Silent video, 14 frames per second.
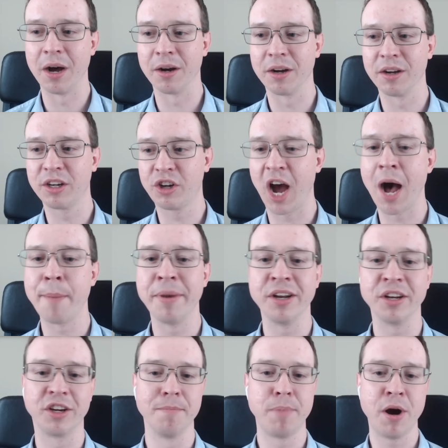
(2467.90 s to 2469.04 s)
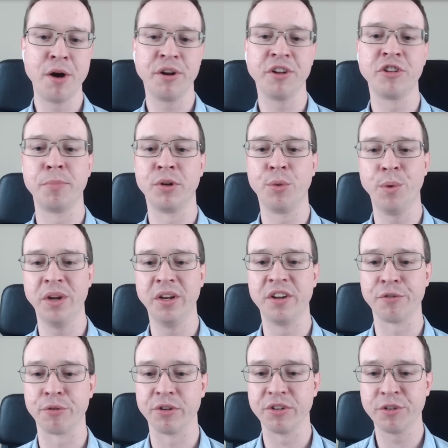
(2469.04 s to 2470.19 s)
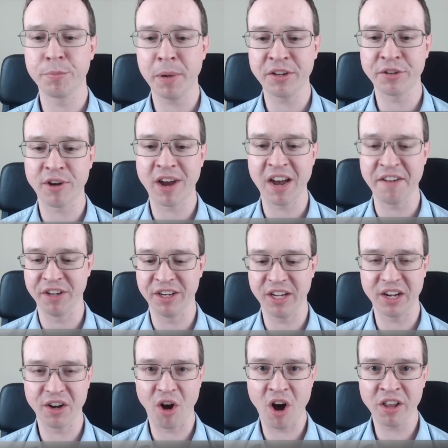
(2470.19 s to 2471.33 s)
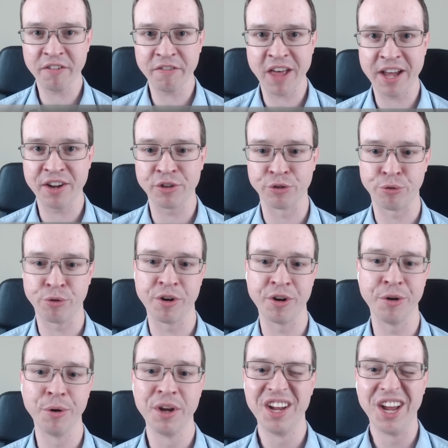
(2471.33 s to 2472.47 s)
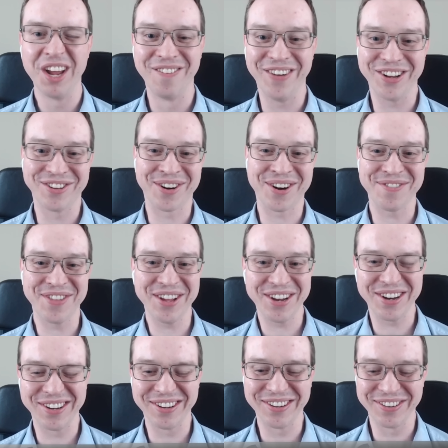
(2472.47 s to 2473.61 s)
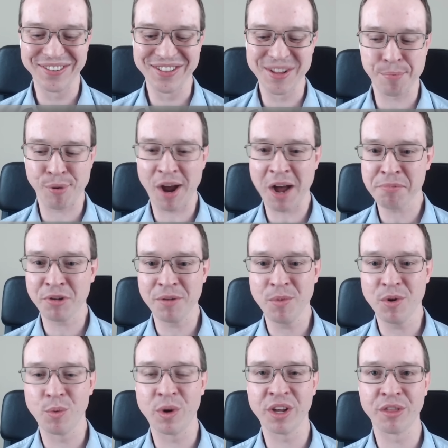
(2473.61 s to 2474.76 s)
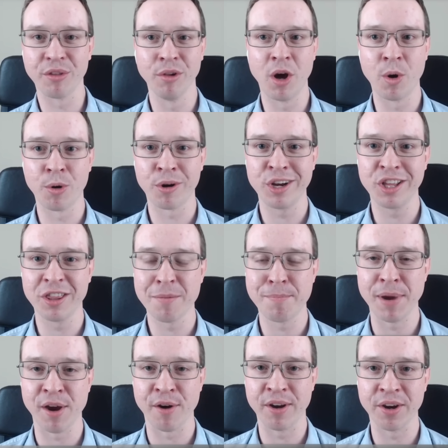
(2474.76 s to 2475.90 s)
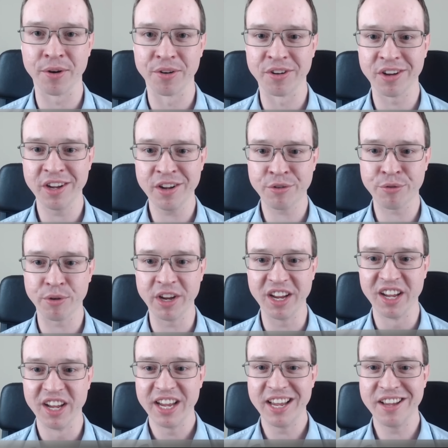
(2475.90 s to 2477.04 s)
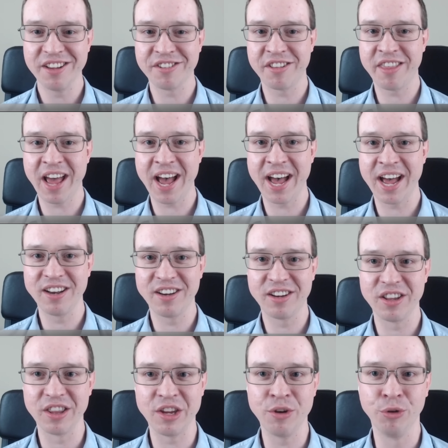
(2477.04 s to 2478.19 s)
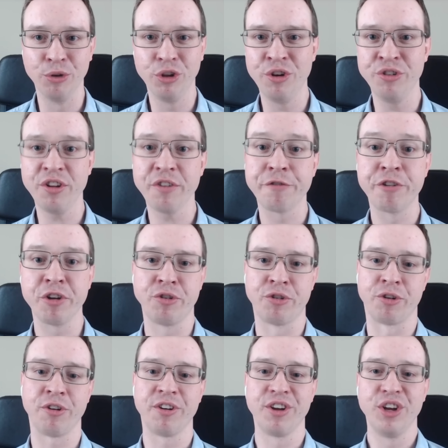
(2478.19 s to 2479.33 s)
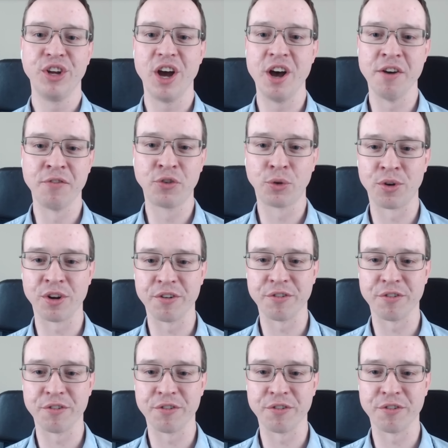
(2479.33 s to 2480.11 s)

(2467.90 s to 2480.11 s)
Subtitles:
common components between different spacecraft. And all of that is true. But sort of the problem with lowering the barrier to entry is that you lose a filter of sort of